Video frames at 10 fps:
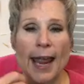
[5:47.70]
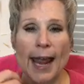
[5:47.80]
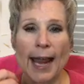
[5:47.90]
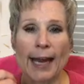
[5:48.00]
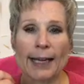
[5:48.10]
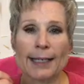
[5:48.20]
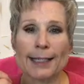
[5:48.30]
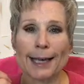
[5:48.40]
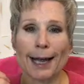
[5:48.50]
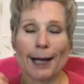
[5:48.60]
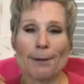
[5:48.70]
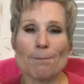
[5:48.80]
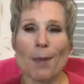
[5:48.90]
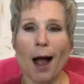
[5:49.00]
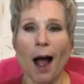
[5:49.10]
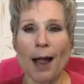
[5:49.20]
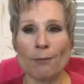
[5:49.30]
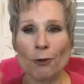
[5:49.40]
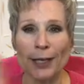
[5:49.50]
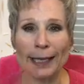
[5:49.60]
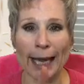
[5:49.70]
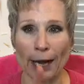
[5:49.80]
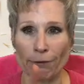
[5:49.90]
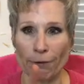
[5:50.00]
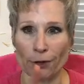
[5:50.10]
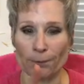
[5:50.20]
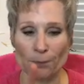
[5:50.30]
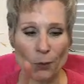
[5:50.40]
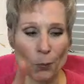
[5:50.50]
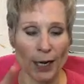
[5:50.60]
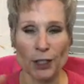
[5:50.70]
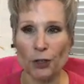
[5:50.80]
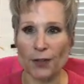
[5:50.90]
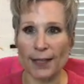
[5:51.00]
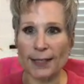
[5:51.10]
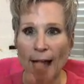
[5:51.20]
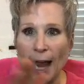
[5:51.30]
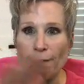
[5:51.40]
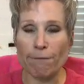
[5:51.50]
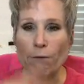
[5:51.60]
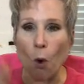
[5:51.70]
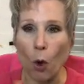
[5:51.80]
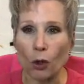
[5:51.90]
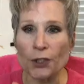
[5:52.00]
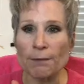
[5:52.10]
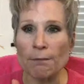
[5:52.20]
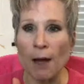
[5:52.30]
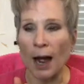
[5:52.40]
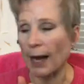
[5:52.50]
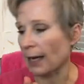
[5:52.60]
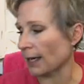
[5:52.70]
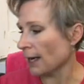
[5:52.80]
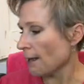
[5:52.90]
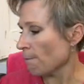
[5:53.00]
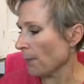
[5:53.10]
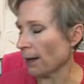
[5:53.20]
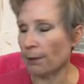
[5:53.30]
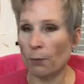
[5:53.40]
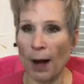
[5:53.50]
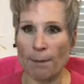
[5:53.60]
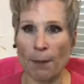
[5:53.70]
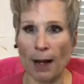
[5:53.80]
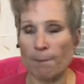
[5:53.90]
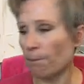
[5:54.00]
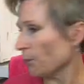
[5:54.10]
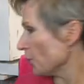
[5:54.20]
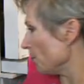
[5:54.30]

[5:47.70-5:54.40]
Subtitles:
and I'm really careful when I do this. I fold my baby wipe up to